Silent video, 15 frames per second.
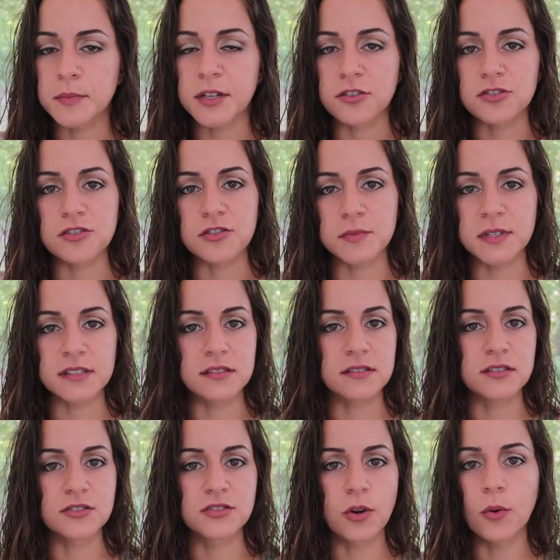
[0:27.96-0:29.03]
the pictures because
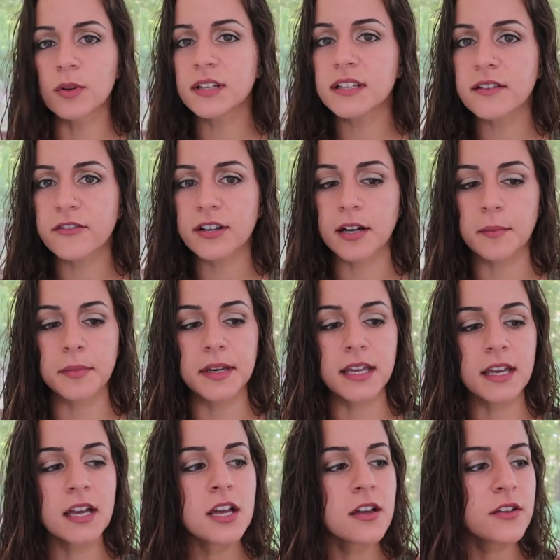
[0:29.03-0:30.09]
it's a totally different
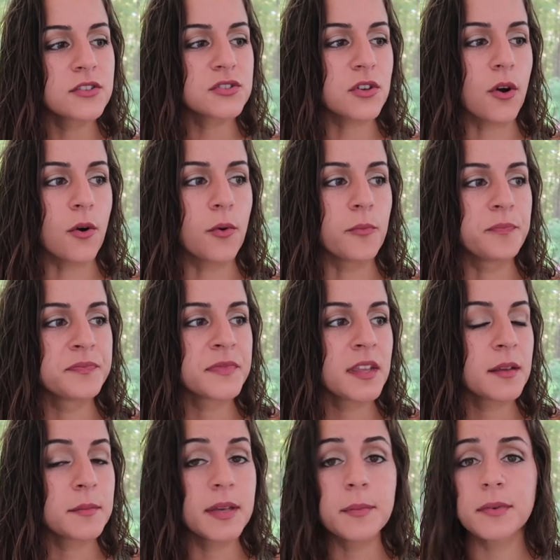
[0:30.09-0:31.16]
company. So
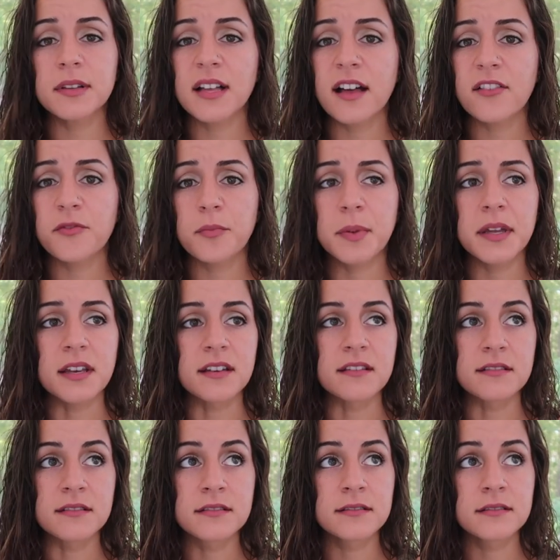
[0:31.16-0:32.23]
people have
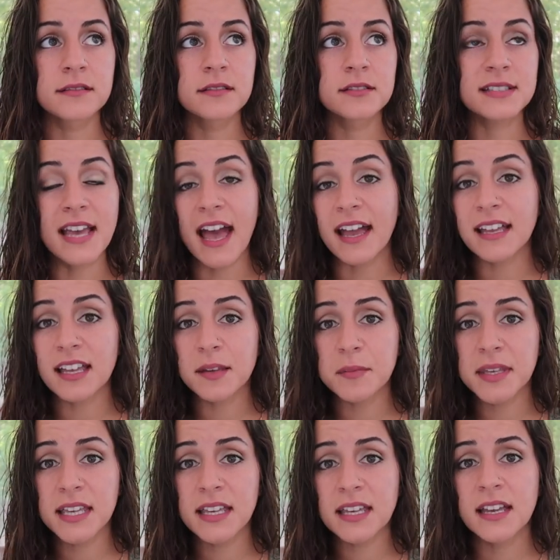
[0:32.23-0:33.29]
been tagging
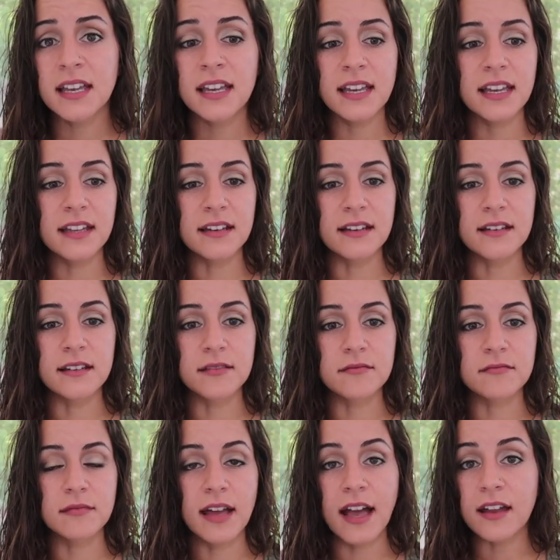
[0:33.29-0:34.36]
me in
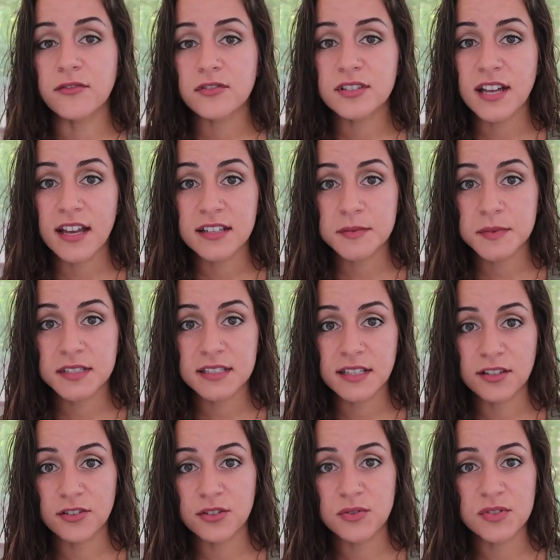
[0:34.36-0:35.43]
advertisements
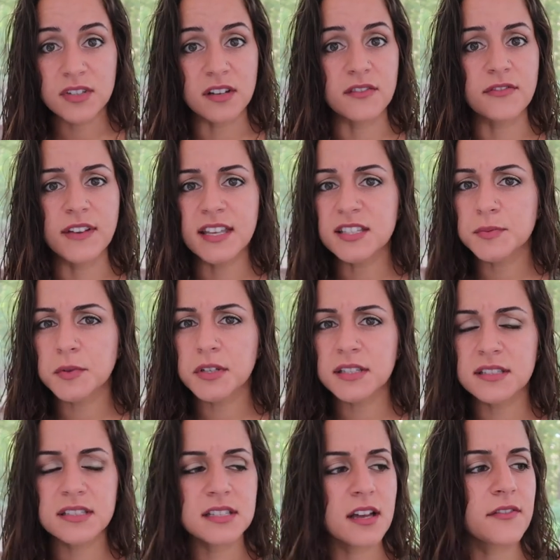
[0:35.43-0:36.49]
that they're using on Facebook
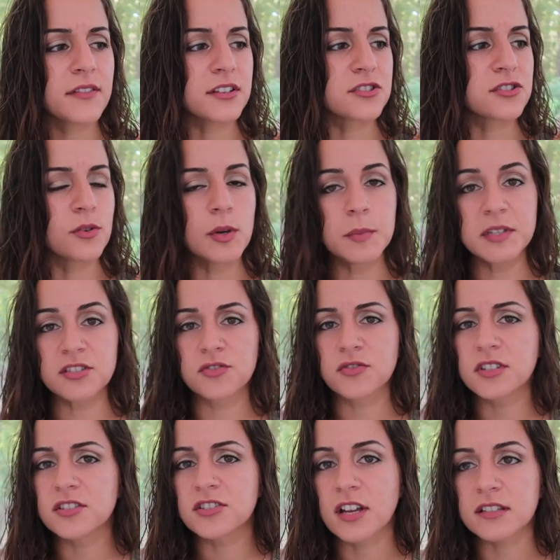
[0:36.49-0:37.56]
and stuff and showing me
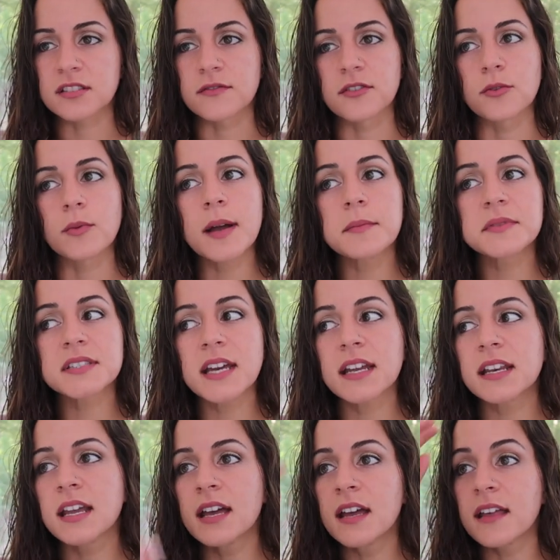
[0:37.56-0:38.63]
screenshots of their
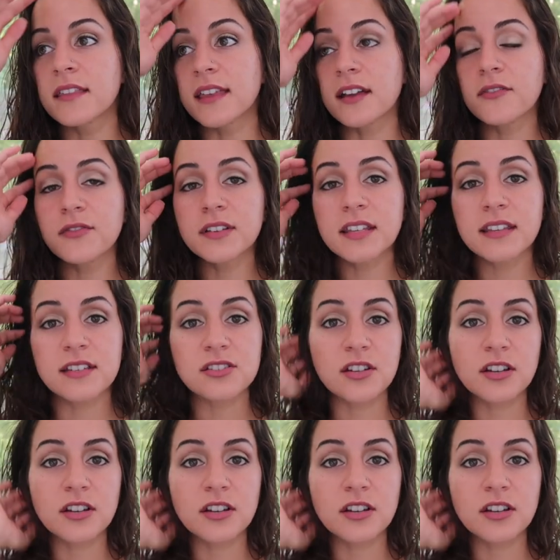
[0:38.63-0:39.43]
website. Thankfully, they